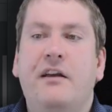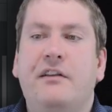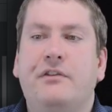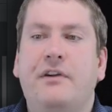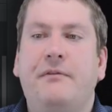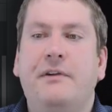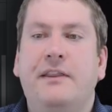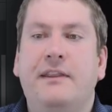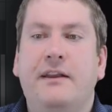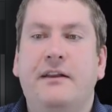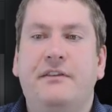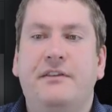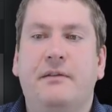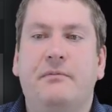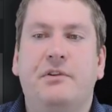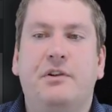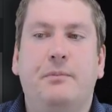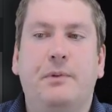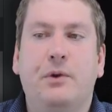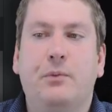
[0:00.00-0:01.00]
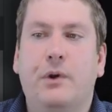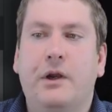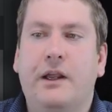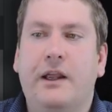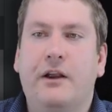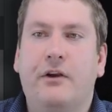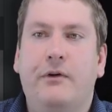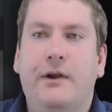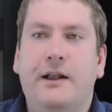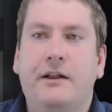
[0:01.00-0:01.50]
So everything seems to be
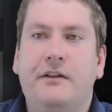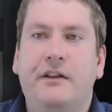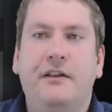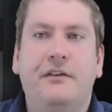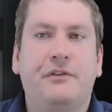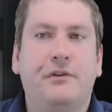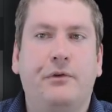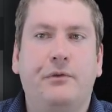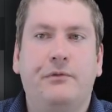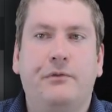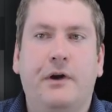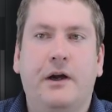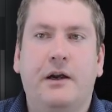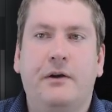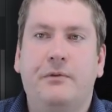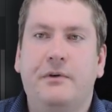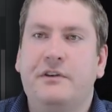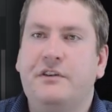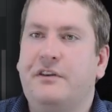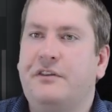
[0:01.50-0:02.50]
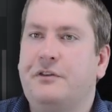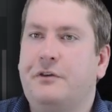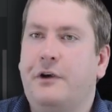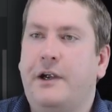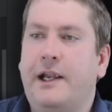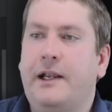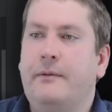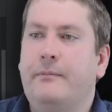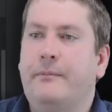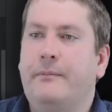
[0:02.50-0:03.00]
working correctly so far, which is
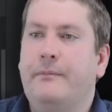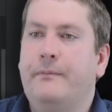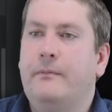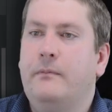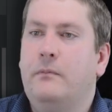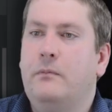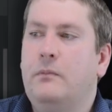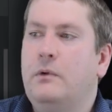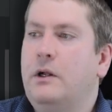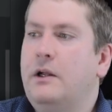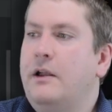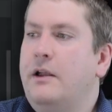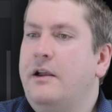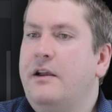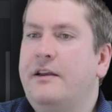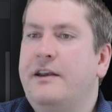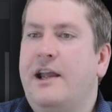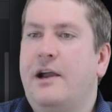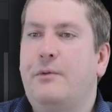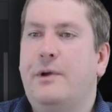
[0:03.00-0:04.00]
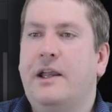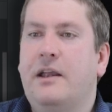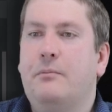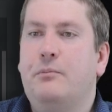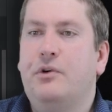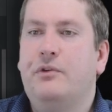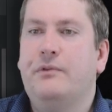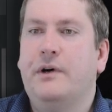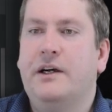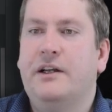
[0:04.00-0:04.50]
great. Now we can
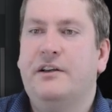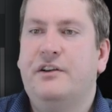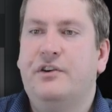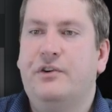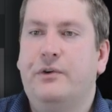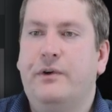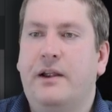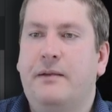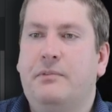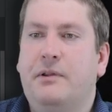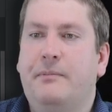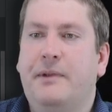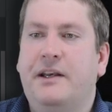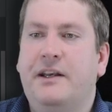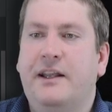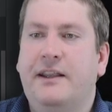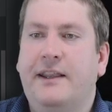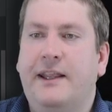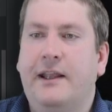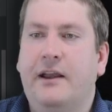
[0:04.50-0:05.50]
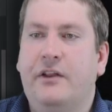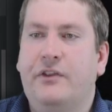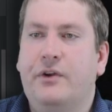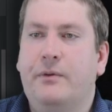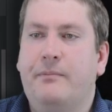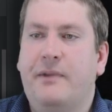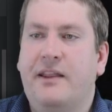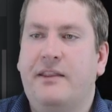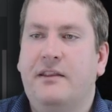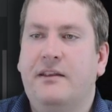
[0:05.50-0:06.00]
move on to implementing the other
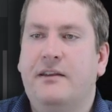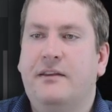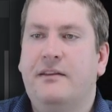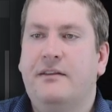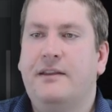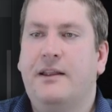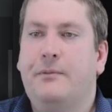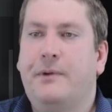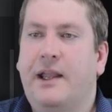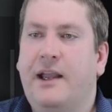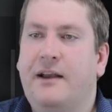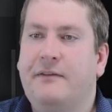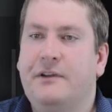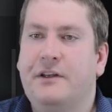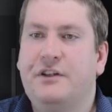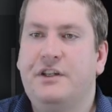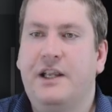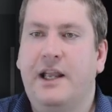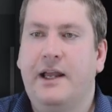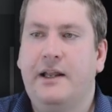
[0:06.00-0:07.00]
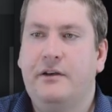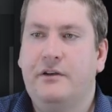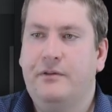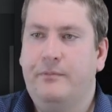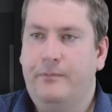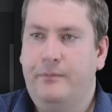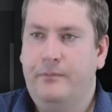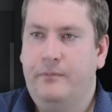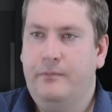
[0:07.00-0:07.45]
methods that we haven't yet.